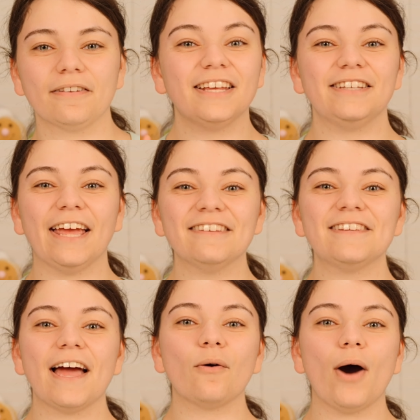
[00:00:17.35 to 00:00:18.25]
Today's
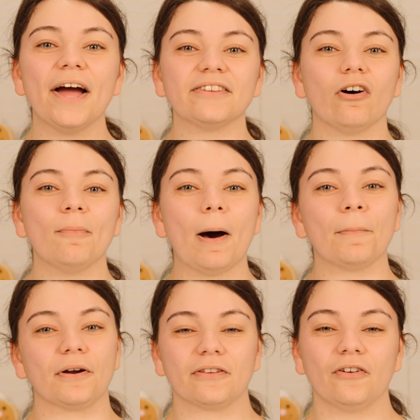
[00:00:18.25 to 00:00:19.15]
DIY is all
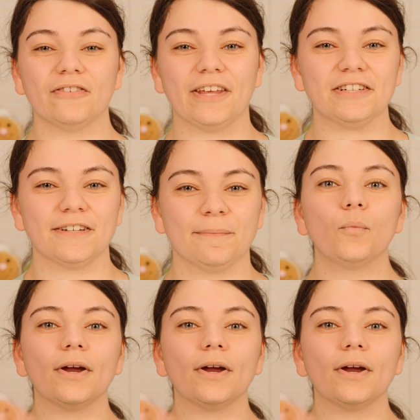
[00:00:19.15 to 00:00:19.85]
about personalization.